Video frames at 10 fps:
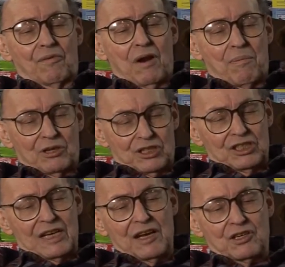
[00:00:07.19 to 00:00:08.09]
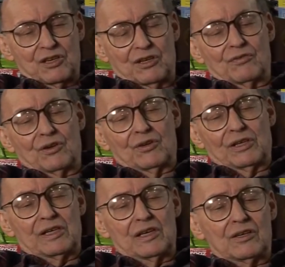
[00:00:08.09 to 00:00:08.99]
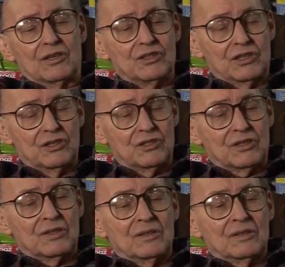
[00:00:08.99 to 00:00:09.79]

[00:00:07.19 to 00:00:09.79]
representation of early years is